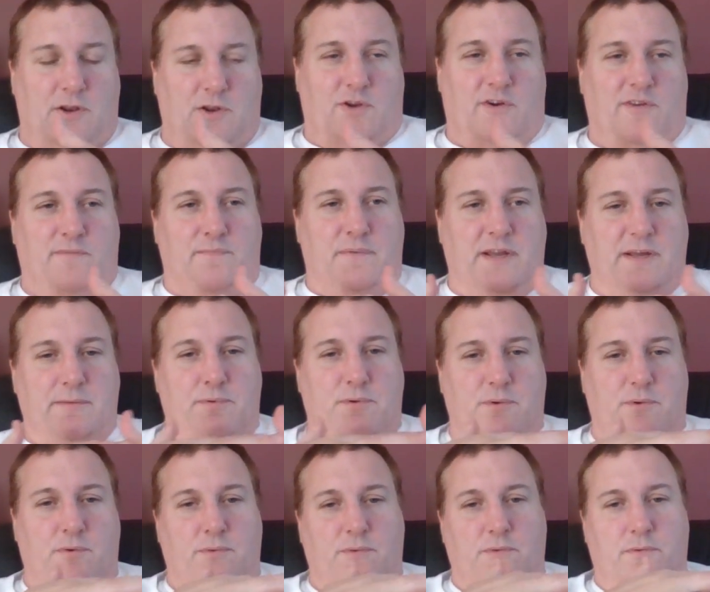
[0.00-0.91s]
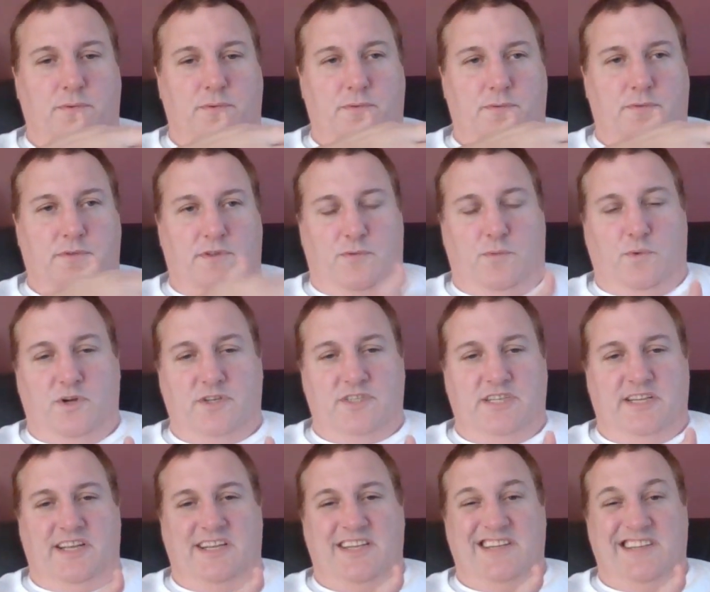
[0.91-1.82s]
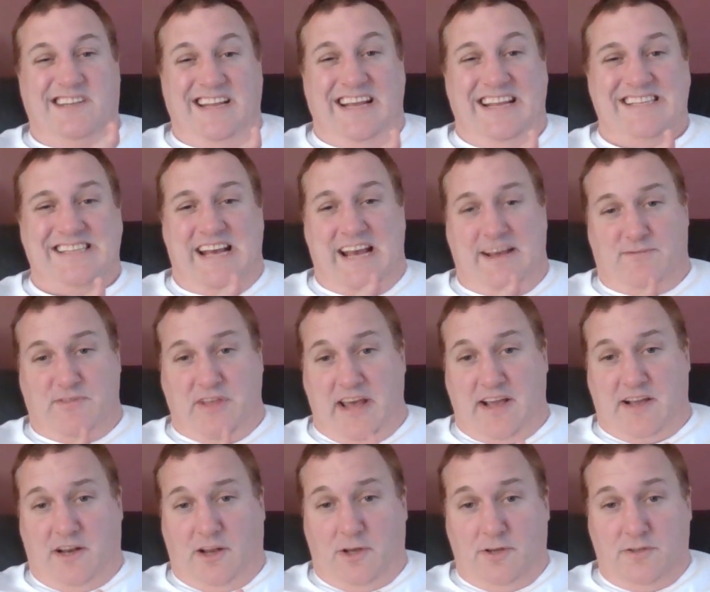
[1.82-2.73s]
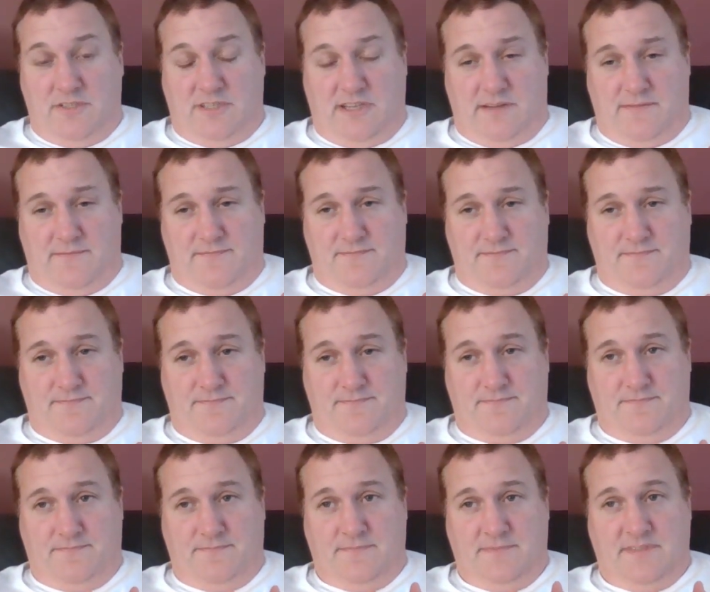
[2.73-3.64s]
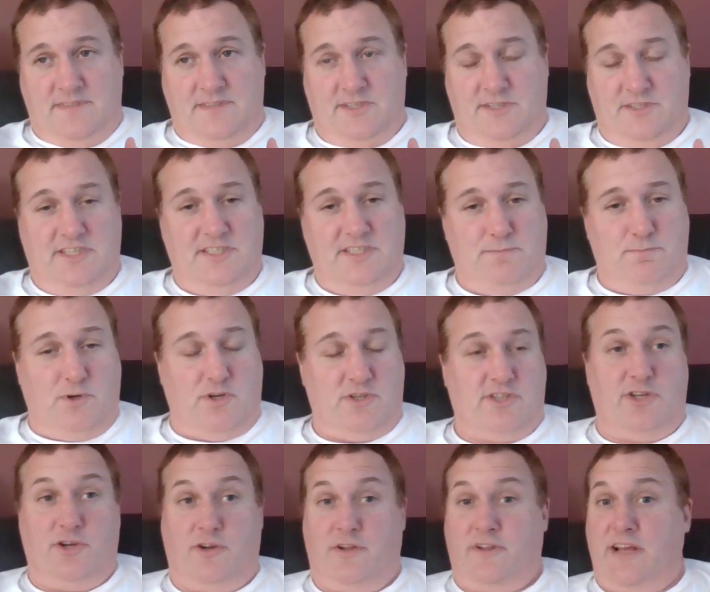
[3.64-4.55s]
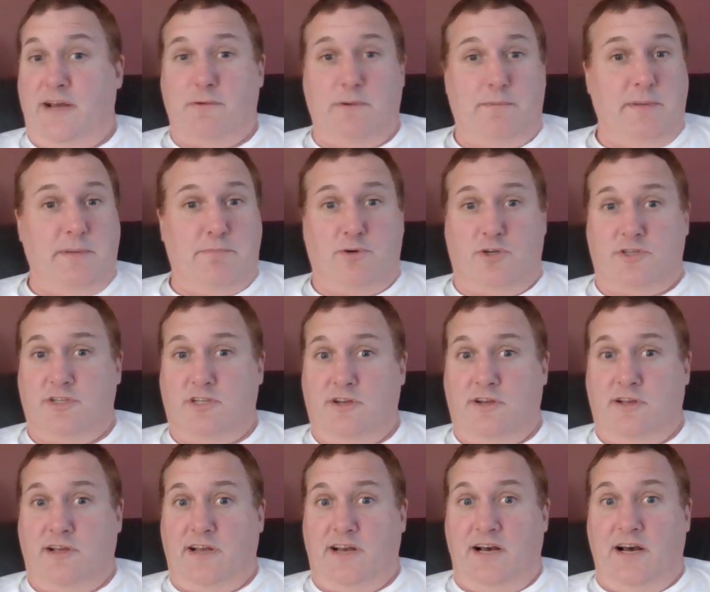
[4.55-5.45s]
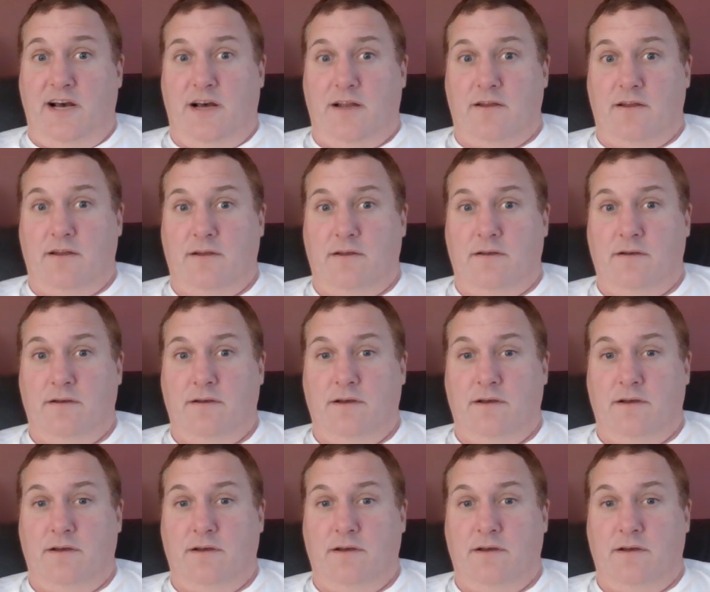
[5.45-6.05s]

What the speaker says: a lot of people that are watching it need to have that closure. So she's prosecuting. They would be prosecuting her hard,